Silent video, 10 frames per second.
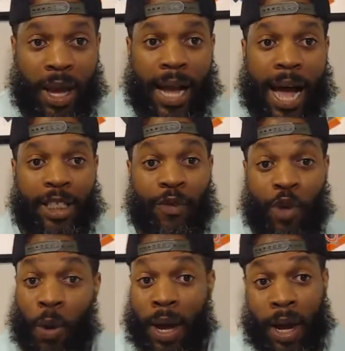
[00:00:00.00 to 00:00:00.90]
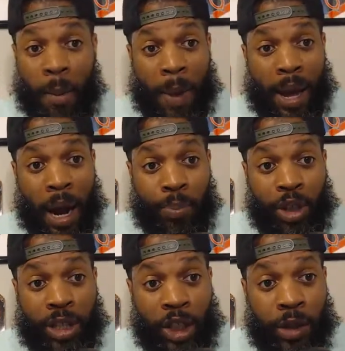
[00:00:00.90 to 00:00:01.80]
Guys, if you're in here, man, I
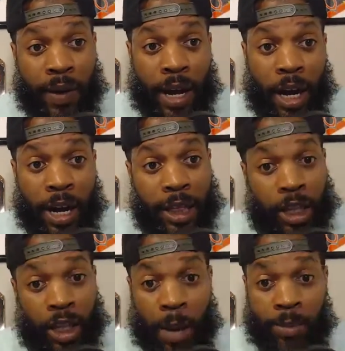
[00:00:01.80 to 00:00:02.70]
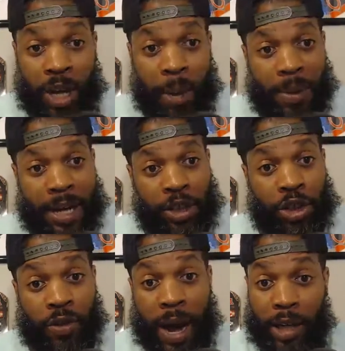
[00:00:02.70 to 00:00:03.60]
appreciate you in here. Hit the thumbs up button.
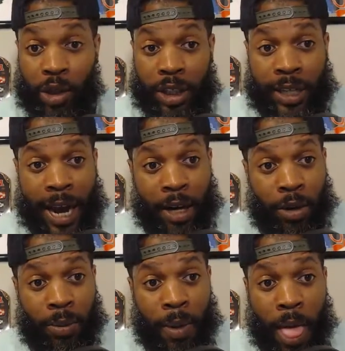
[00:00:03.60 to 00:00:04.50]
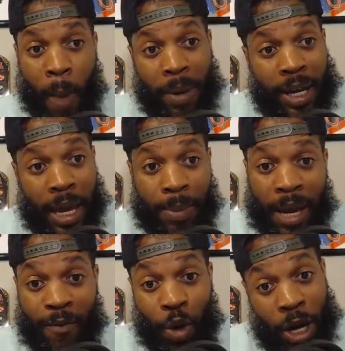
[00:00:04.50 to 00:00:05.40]
Subscribe to the channel. I'm going to keep
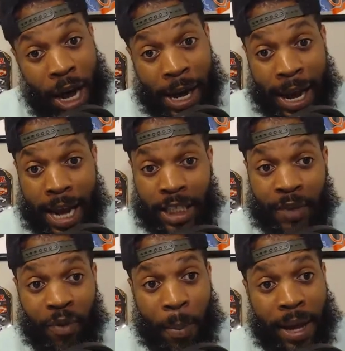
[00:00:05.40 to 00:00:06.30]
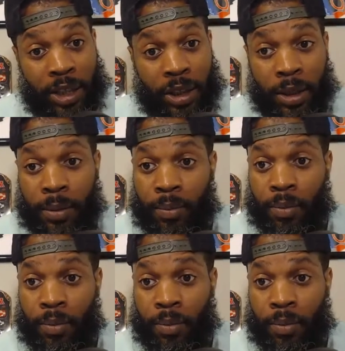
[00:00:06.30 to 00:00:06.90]
giving you cutting edge information.